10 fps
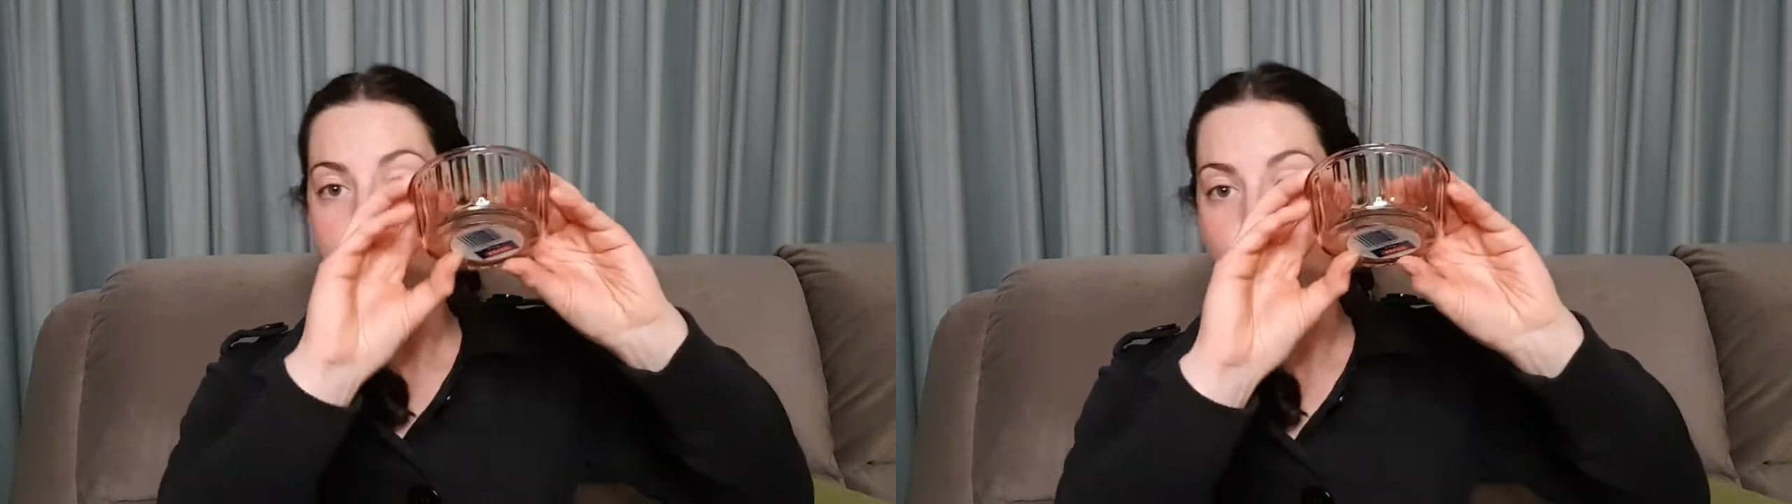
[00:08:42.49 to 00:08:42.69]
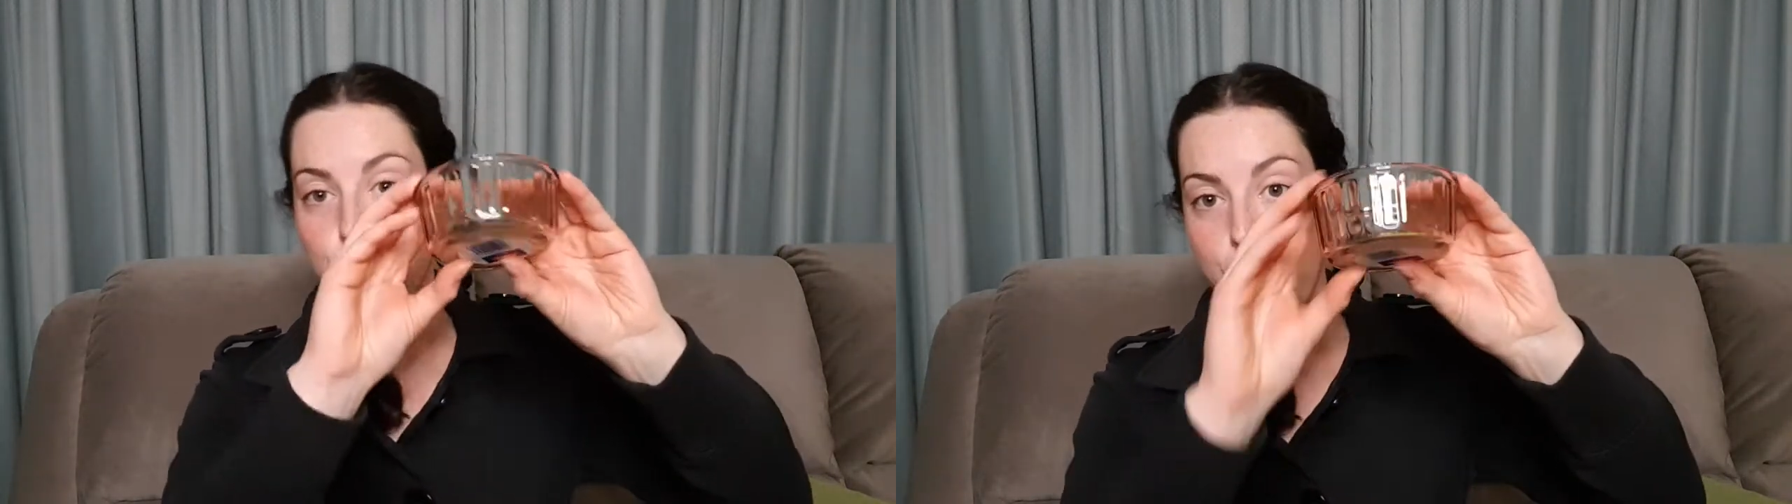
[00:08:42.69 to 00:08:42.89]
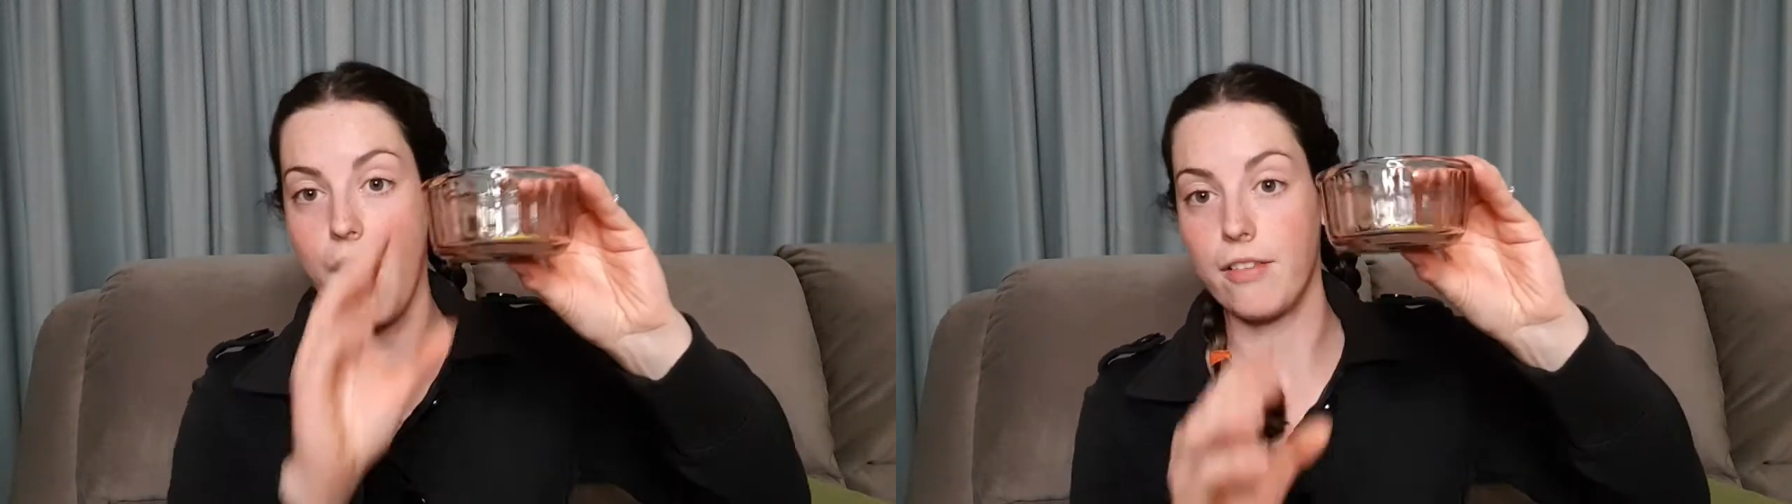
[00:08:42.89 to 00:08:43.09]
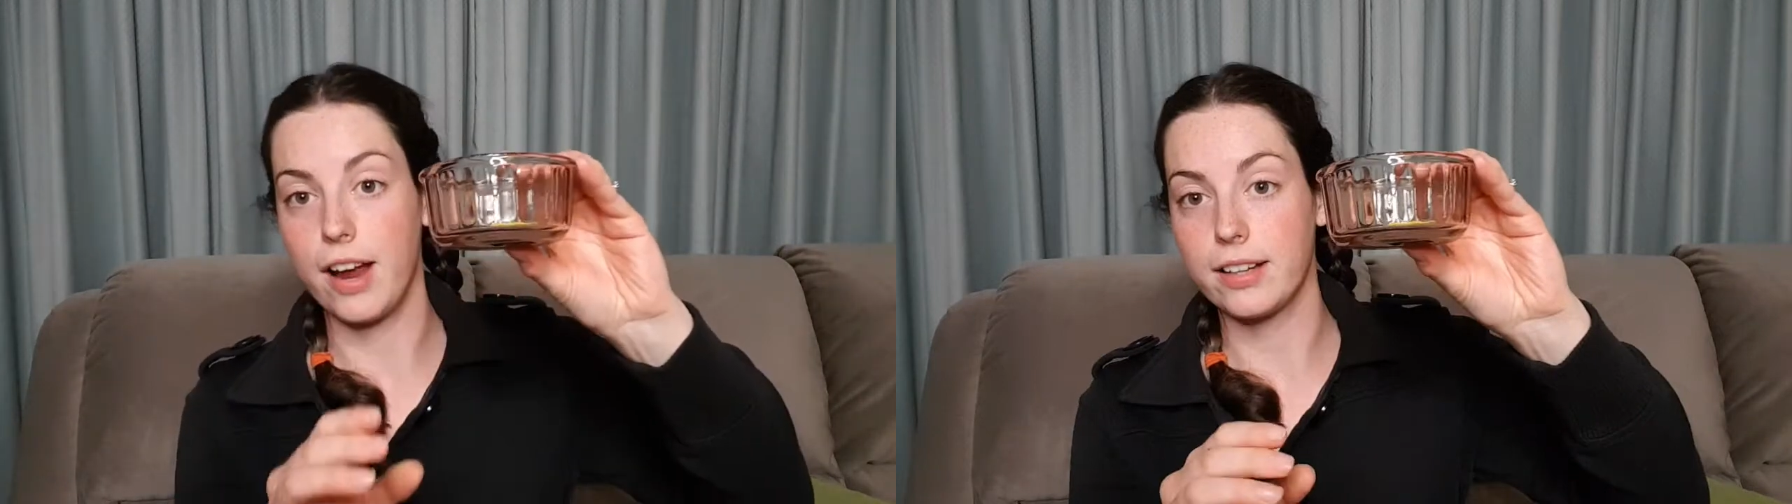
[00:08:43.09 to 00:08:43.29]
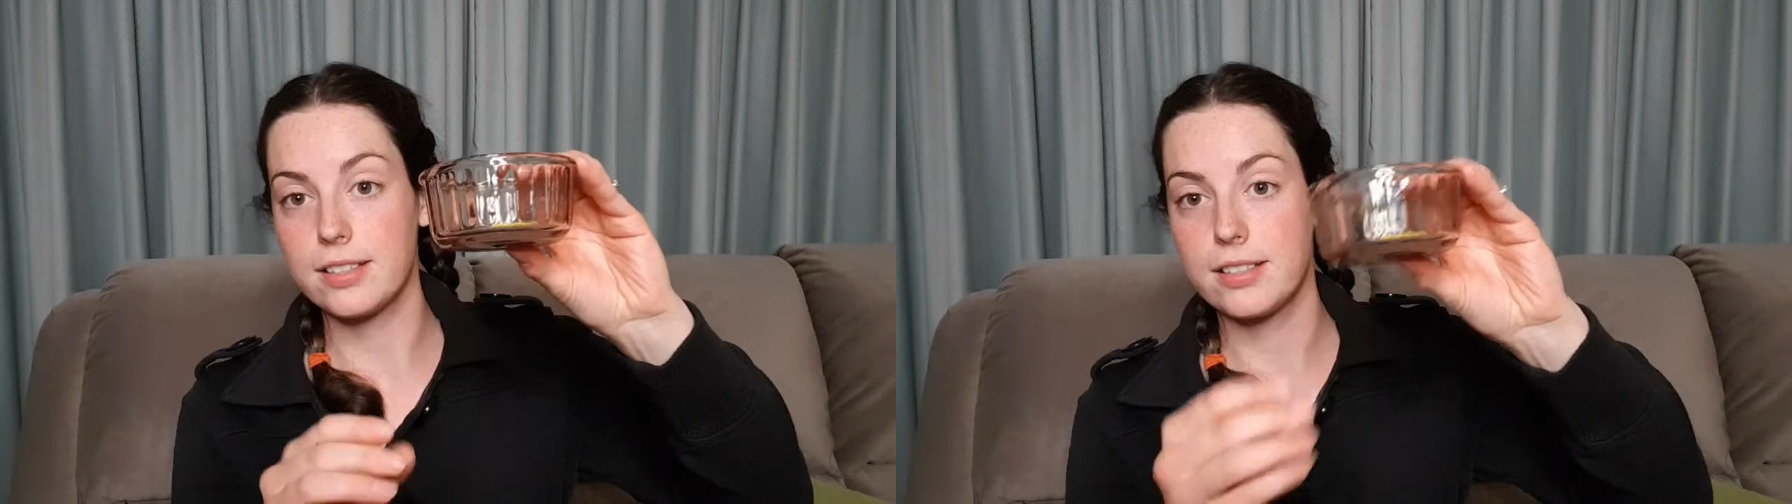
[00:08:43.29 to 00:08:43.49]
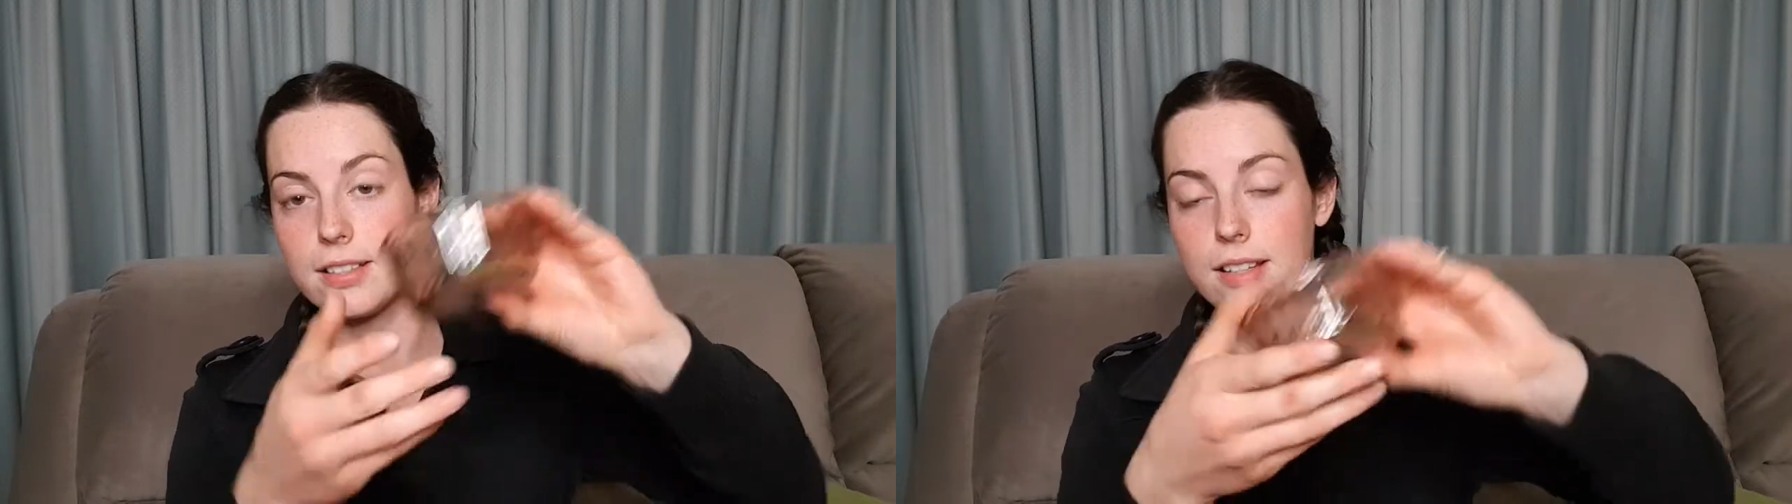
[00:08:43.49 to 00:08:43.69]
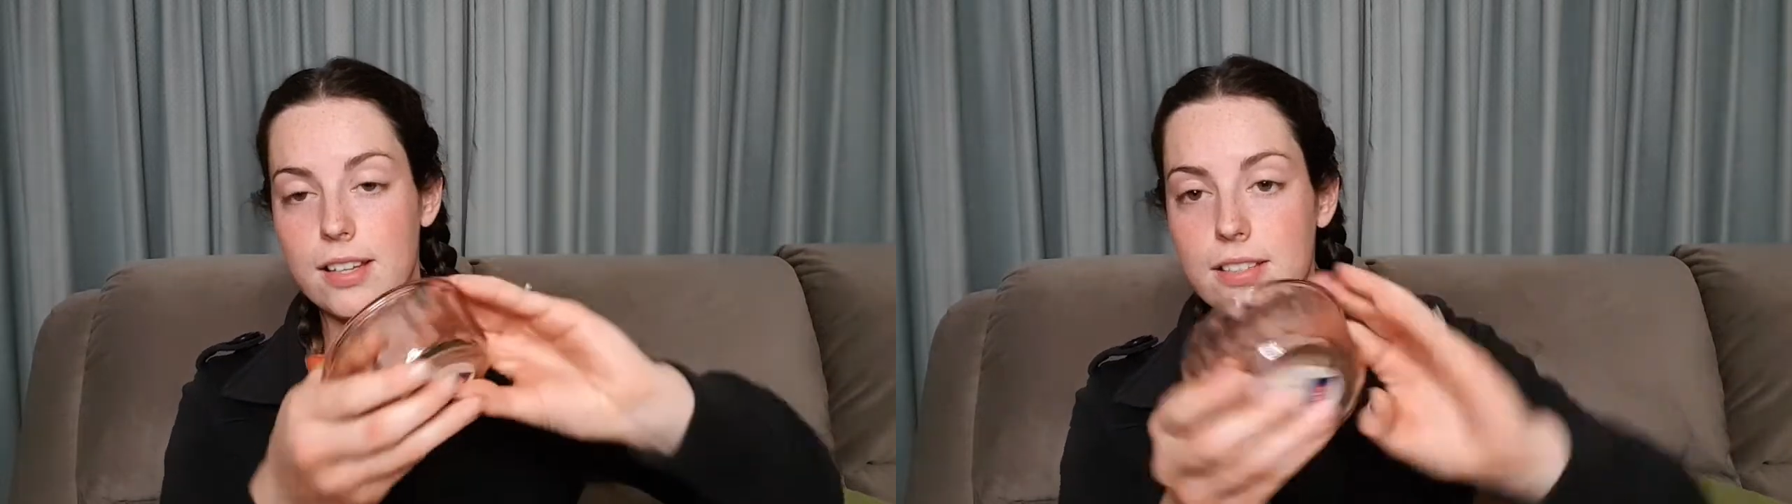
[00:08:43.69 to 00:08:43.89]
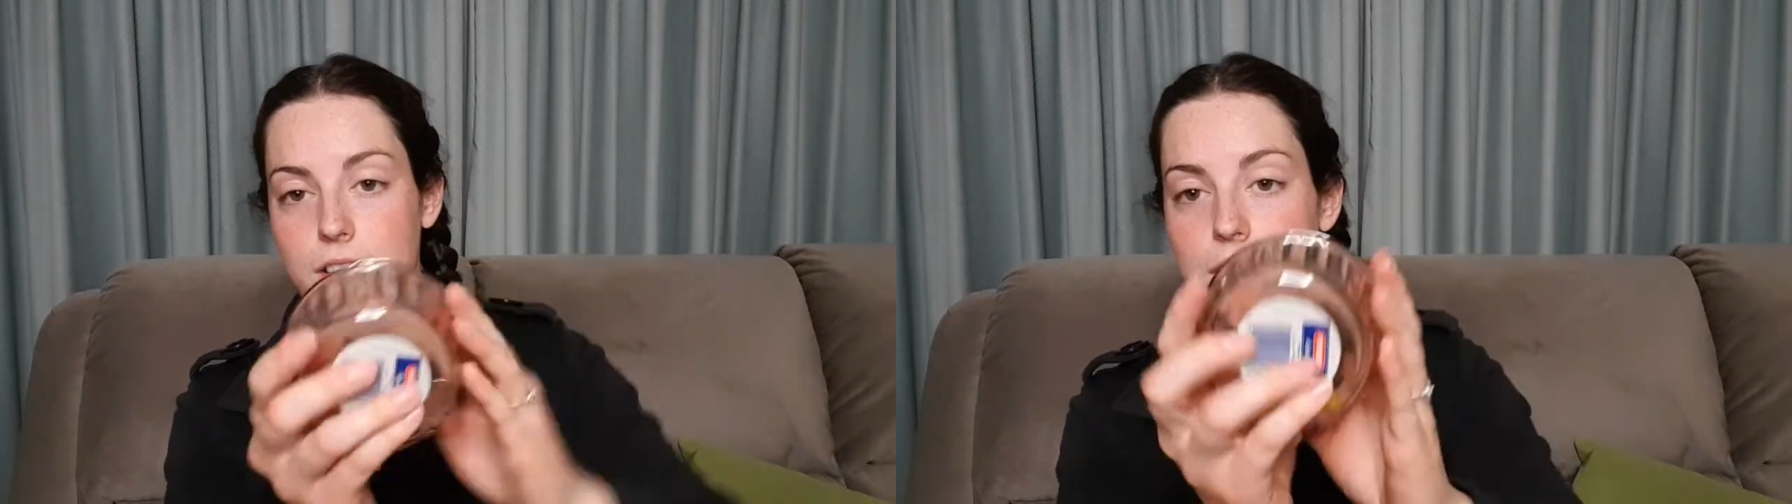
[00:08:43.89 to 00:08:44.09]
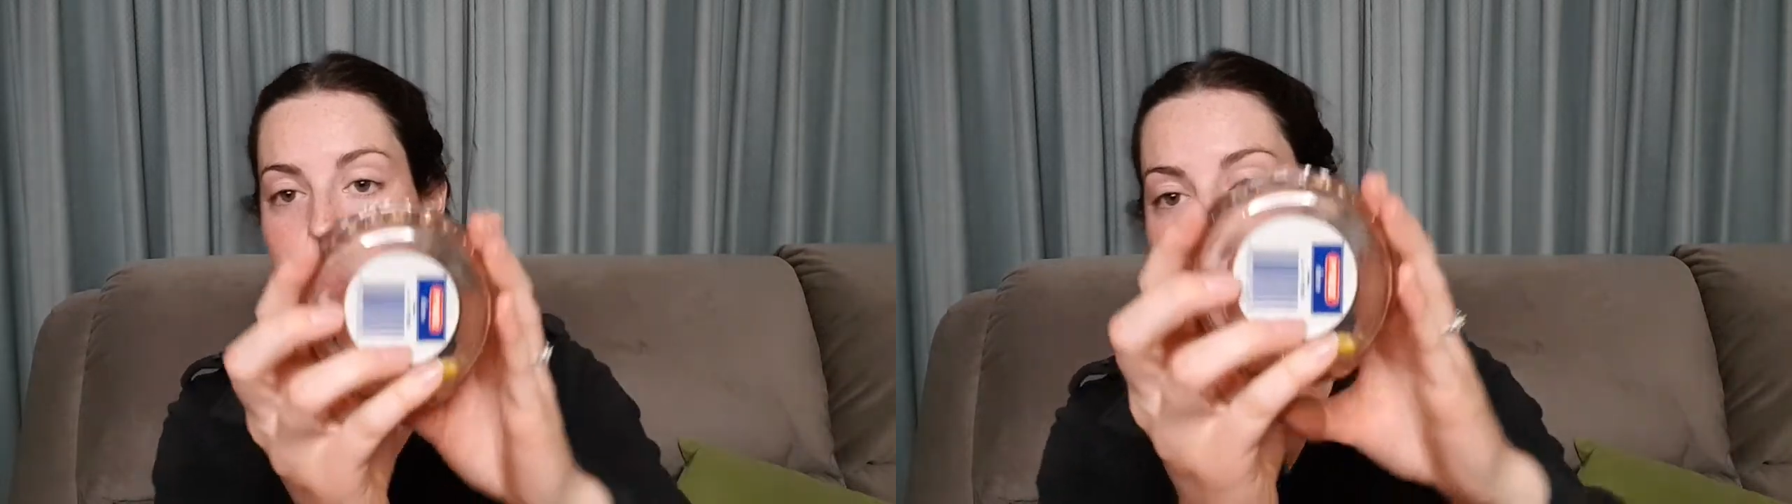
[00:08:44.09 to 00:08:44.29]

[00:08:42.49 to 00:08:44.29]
of Pyrex. So this